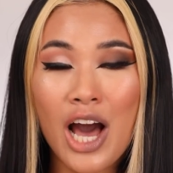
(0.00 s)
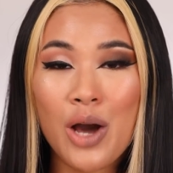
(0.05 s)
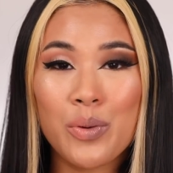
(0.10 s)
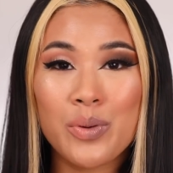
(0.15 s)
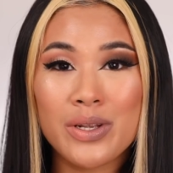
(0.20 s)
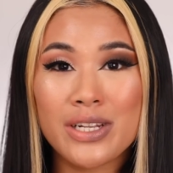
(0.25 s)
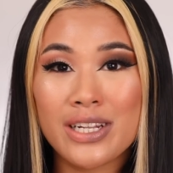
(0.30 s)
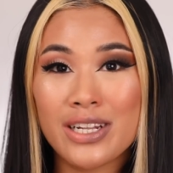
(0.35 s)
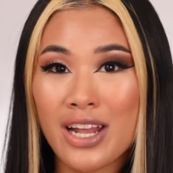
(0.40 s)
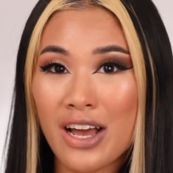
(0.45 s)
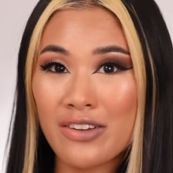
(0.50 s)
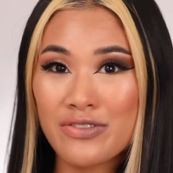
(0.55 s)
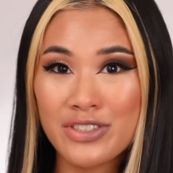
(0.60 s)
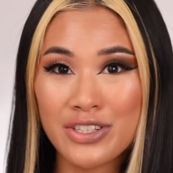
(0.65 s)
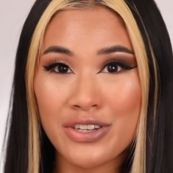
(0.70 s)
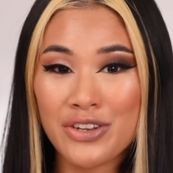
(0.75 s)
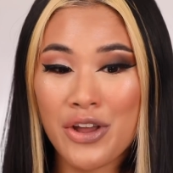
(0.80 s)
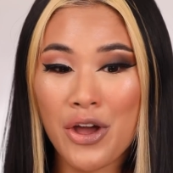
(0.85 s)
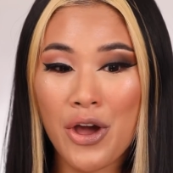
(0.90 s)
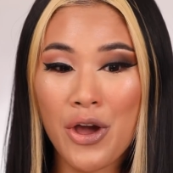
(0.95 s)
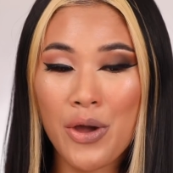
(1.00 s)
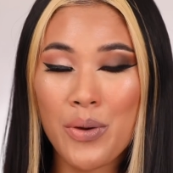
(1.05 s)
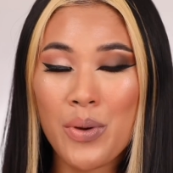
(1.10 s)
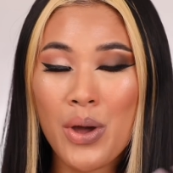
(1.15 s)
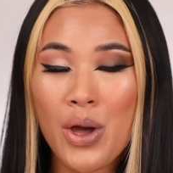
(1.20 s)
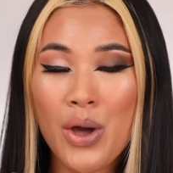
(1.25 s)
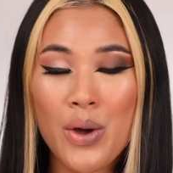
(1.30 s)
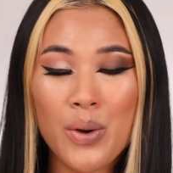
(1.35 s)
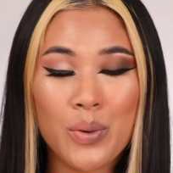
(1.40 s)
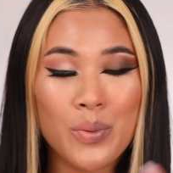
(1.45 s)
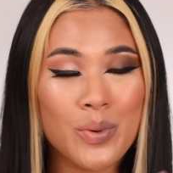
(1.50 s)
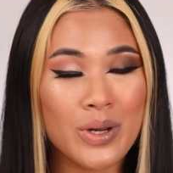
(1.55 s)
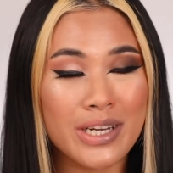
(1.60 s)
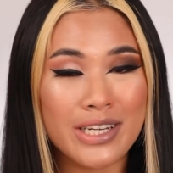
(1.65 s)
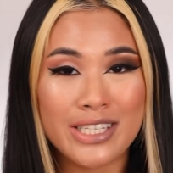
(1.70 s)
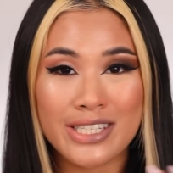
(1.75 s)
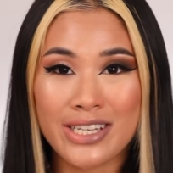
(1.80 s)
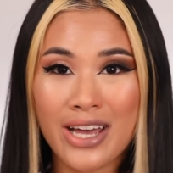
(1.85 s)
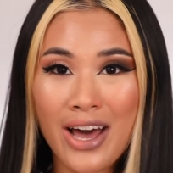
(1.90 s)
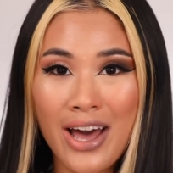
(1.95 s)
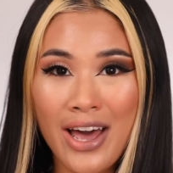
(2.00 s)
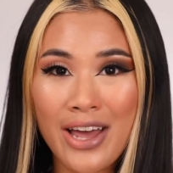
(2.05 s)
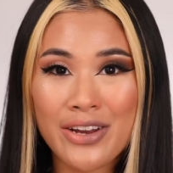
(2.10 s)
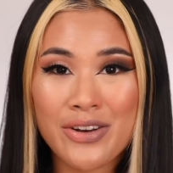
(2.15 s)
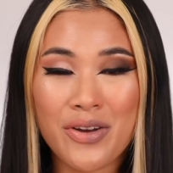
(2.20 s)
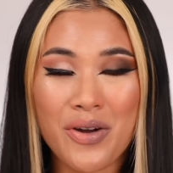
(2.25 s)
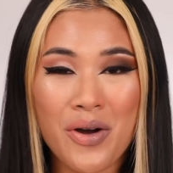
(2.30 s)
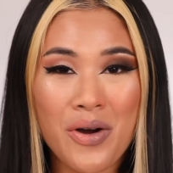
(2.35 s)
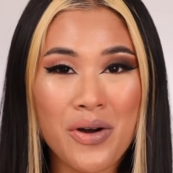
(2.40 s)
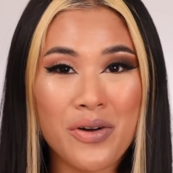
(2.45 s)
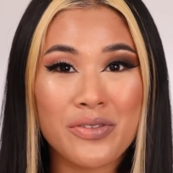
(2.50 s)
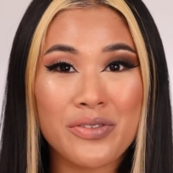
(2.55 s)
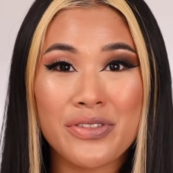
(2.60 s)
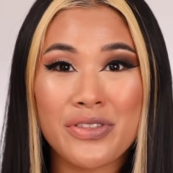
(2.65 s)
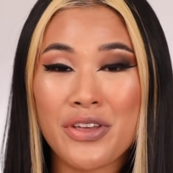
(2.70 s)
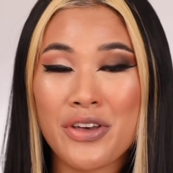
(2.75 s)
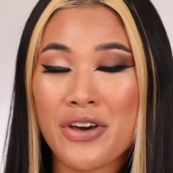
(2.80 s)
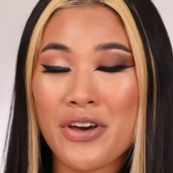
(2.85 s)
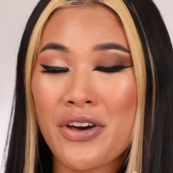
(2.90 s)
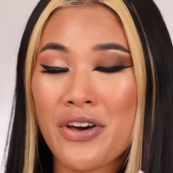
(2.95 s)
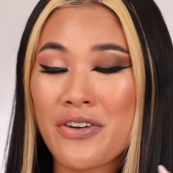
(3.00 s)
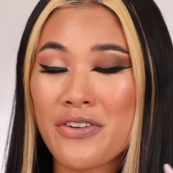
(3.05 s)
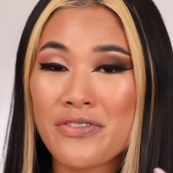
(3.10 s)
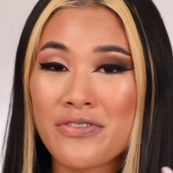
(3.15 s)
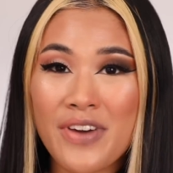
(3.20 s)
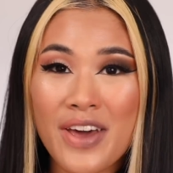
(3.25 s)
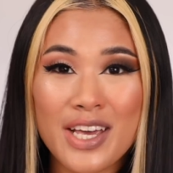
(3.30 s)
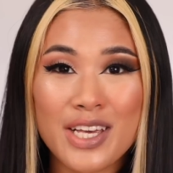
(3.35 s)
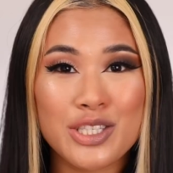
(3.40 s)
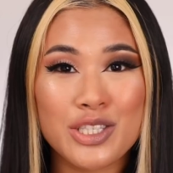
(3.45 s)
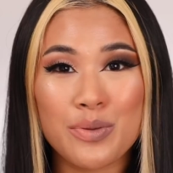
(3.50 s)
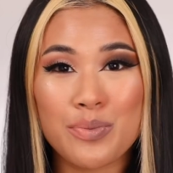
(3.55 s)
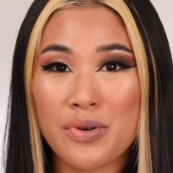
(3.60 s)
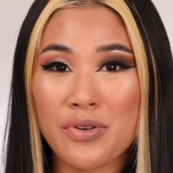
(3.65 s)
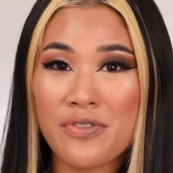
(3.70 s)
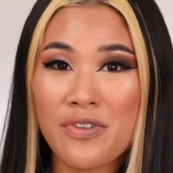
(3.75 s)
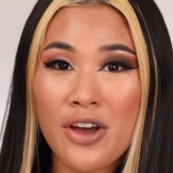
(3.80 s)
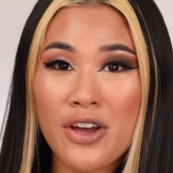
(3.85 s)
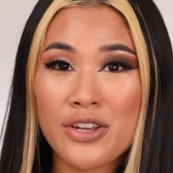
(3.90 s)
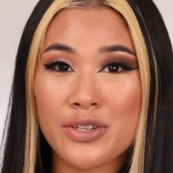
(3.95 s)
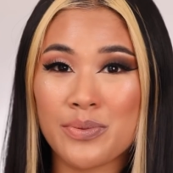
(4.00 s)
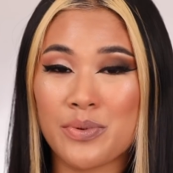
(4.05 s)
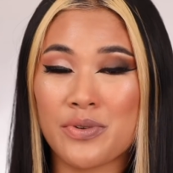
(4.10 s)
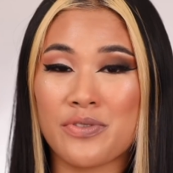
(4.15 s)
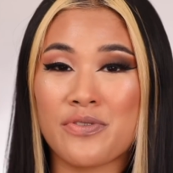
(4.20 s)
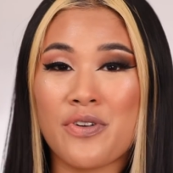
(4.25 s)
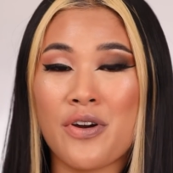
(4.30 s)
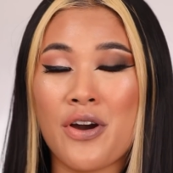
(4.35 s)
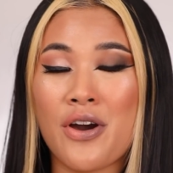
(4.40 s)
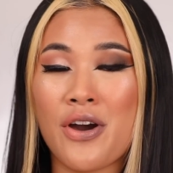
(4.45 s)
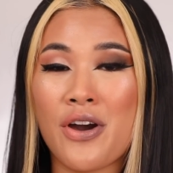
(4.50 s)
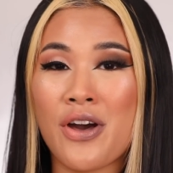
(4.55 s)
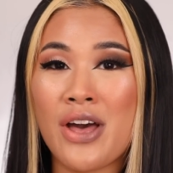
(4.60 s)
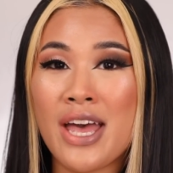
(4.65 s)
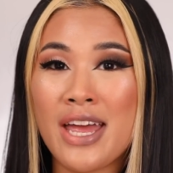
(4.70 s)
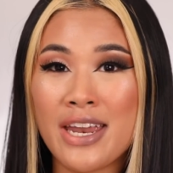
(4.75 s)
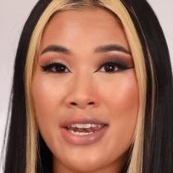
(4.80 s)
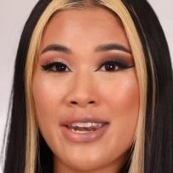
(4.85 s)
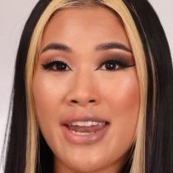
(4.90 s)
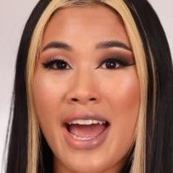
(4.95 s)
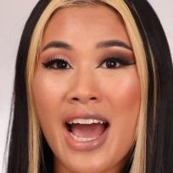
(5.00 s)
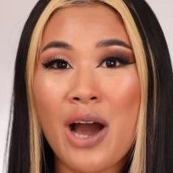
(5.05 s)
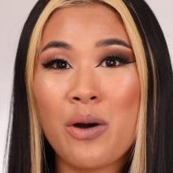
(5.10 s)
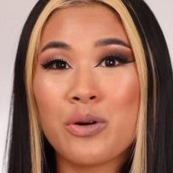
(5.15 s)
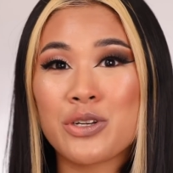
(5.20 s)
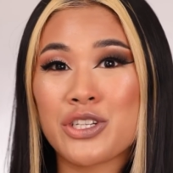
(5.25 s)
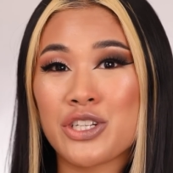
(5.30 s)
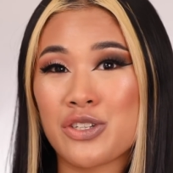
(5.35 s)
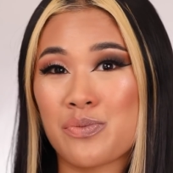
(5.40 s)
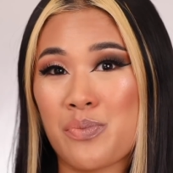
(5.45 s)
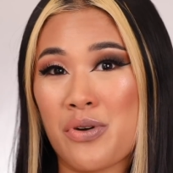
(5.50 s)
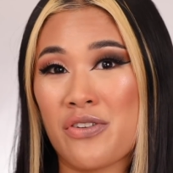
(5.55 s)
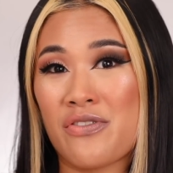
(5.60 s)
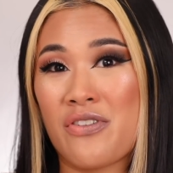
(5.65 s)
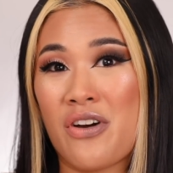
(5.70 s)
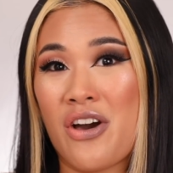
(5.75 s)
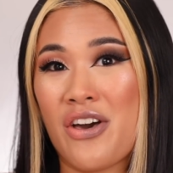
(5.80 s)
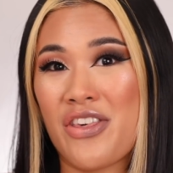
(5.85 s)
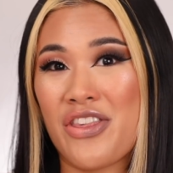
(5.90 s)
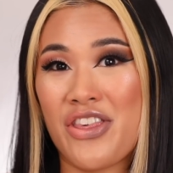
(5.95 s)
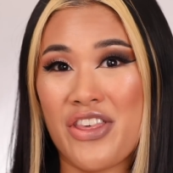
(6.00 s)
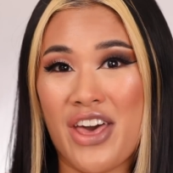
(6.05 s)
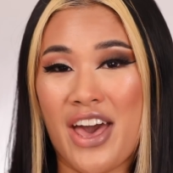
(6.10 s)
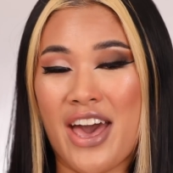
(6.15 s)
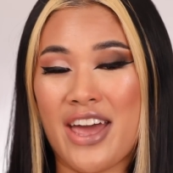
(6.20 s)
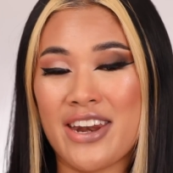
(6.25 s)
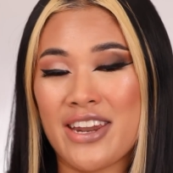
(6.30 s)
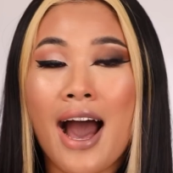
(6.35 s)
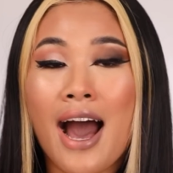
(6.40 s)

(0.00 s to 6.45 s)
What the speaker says: I would love to know which side of the face you prefer. Do you prefer now or did you prefer then?